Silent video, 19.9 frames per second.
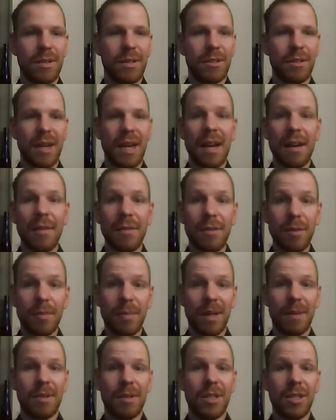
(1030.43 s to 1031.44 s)
you have to
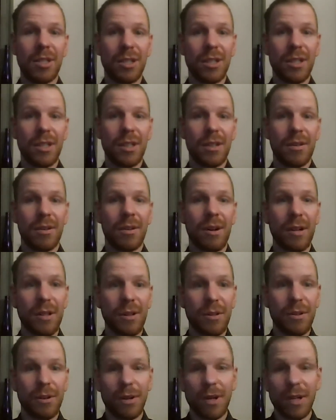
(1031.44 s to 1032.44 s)
publish or you're
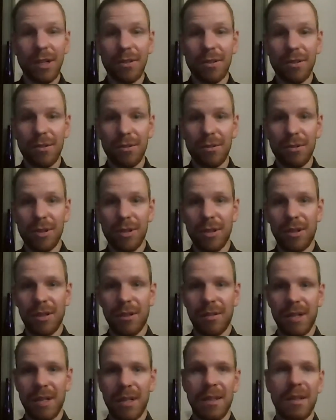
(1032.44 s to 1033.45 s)
going to lose your
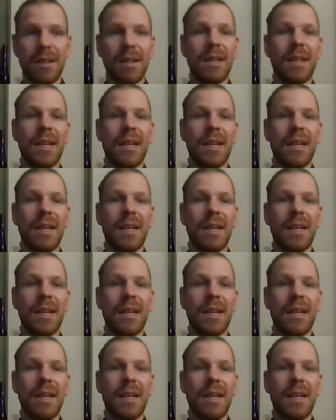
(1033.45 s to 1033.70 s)
career.